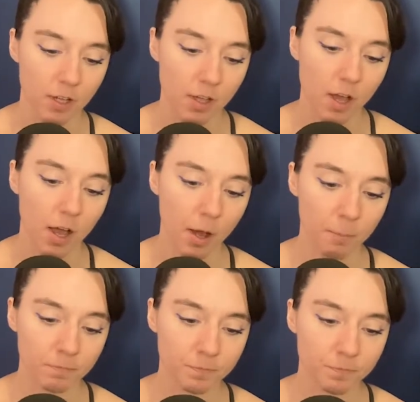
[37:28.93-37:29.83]

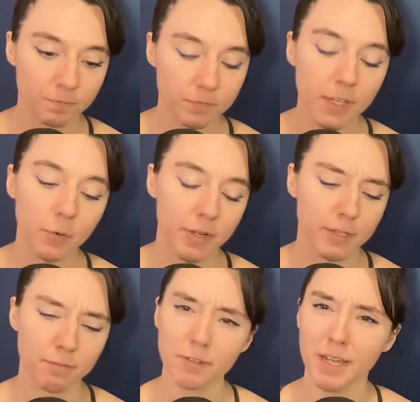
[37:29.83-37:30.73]
Anyways, I
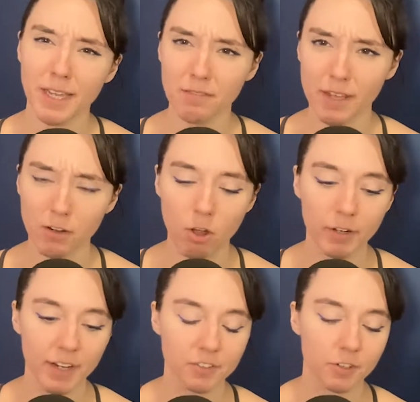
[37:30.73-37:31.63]
feel like I gave that a long
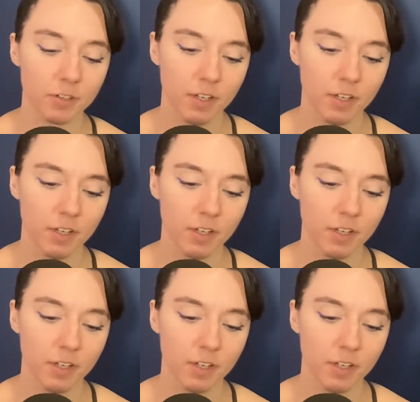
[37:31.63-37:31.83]
answer,